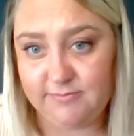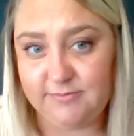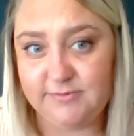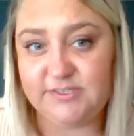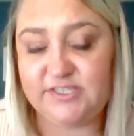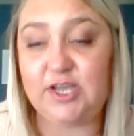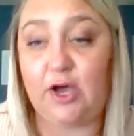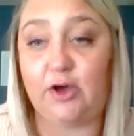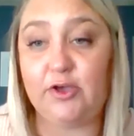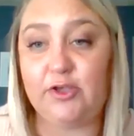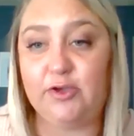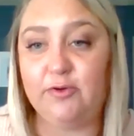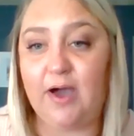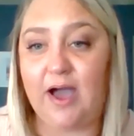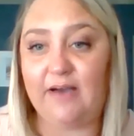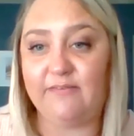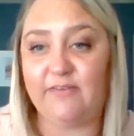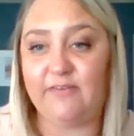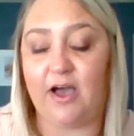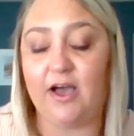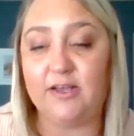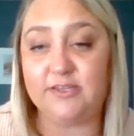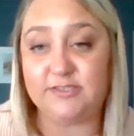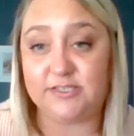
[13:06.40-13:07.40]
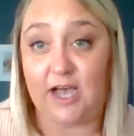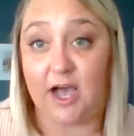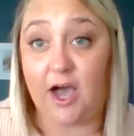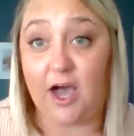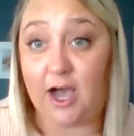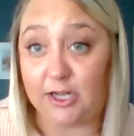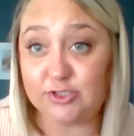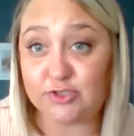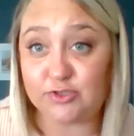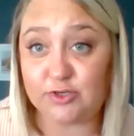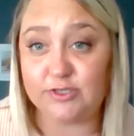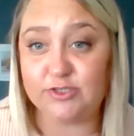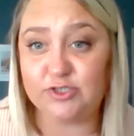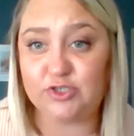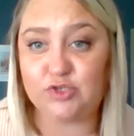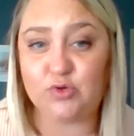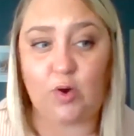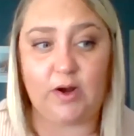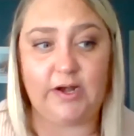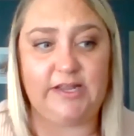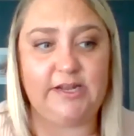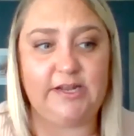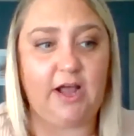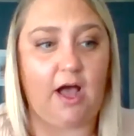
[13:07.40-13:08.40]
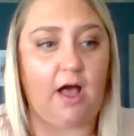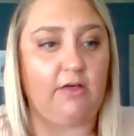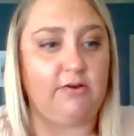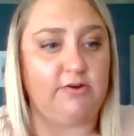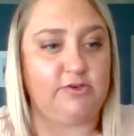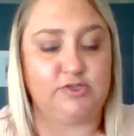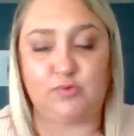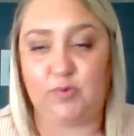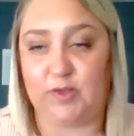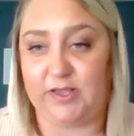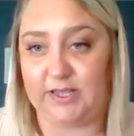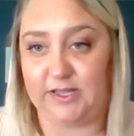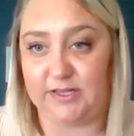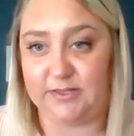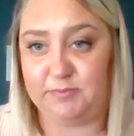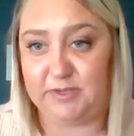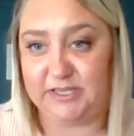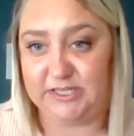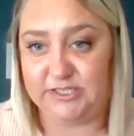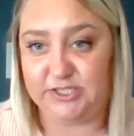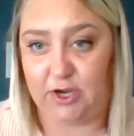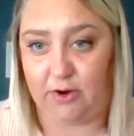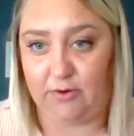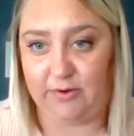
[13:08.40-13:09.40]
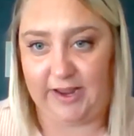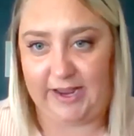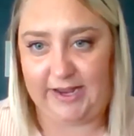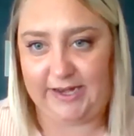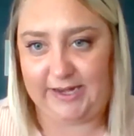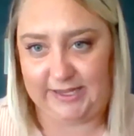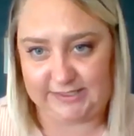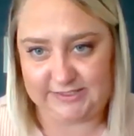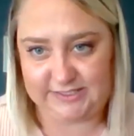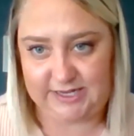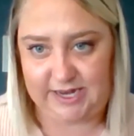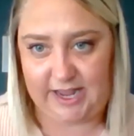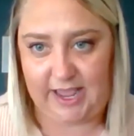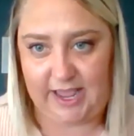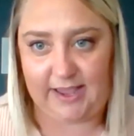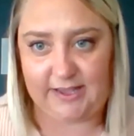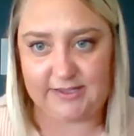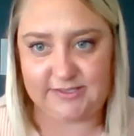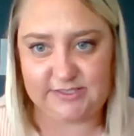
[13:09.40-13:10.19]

So you have $120 we could be donating today.